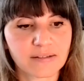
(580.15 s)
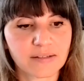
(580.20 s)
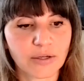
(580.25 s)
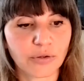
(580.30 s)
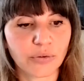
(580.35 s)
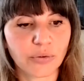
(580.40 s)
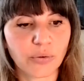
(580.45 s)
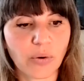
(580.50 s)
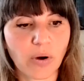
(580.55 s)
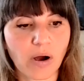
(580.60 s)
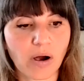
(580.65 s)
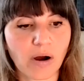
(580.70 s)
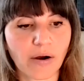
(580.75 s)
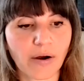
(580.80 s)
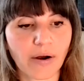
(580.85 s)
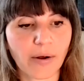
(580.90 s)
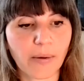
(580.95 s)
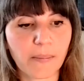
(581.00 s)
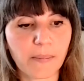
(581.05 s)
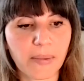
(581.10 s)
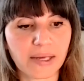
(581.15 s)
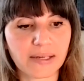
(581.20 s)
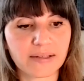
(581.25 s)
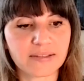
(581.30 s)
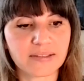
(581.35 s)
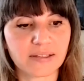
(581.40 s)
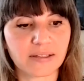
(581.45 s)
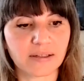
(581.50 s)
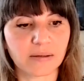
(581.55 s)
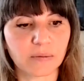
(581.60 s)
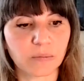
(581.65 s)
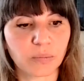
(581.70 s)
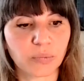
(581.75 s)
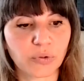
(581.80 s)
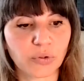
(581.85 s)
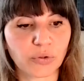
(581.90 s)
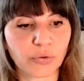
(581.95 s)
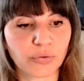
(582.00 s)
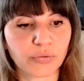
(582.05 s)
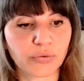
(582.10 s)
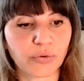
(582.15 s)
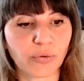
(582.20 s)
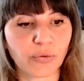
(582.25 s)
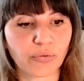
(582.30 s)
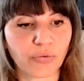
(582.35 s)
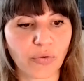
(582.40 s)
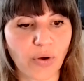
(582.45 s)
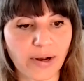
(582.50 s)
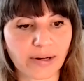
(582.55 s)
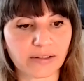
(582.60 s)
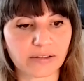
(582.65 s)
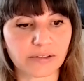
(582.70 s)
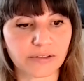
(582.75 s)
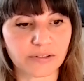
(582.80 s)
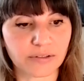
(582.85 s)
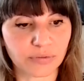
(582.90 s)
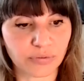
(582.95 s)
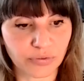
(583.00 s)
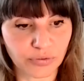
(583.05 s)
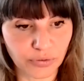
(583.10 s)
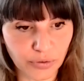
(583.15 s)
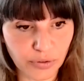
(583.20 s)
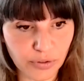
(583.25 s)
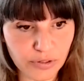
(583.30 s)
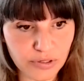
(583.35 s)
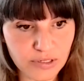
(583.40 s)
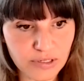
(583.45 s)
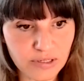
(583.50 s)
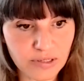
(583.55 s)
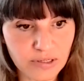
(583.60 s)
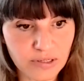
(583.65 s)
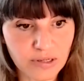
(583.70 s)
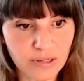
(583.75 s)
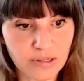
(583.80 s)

You are amazing, beautiful fractals of Source.